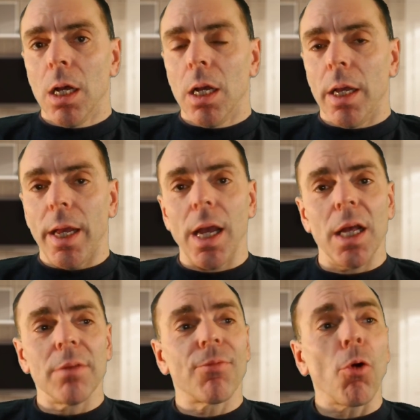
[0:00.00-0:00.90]

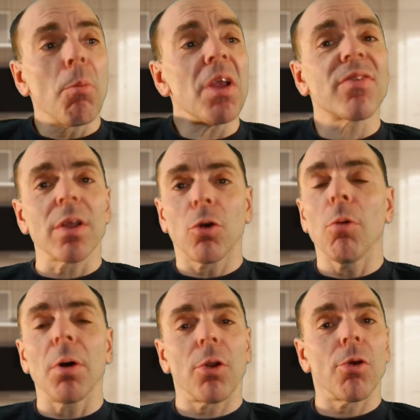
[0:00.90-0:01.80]
And for me, single
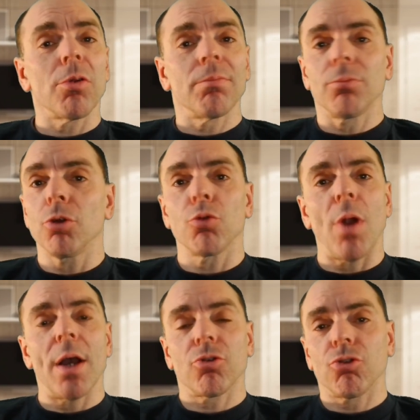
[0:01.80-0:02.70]
mother, the
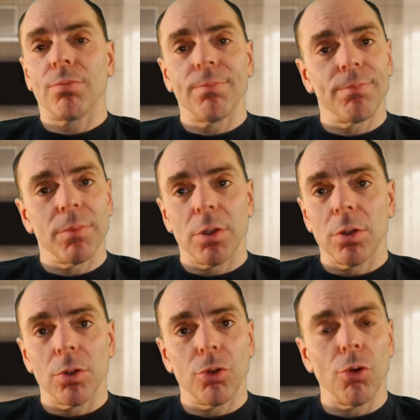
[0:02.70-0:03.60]
trash.
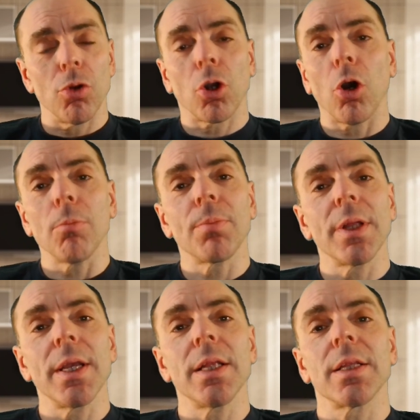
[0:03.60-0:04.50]
The
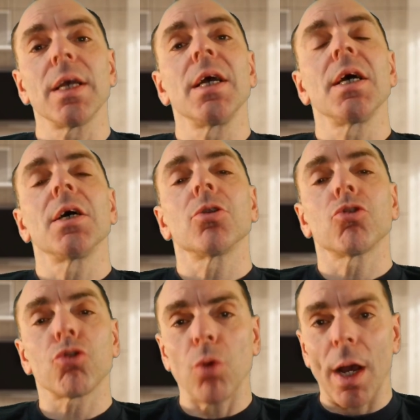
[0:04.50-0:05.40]
complete
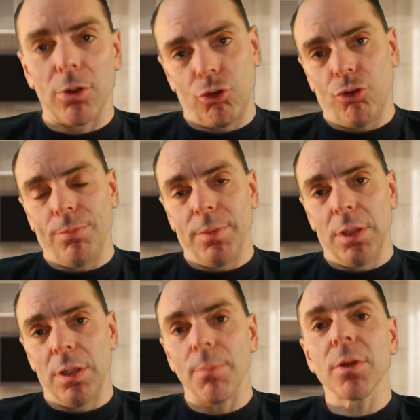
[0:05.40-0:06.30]
trash.
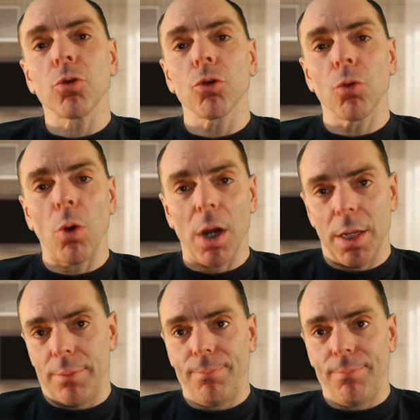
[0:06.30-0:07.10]
Let me tell you why.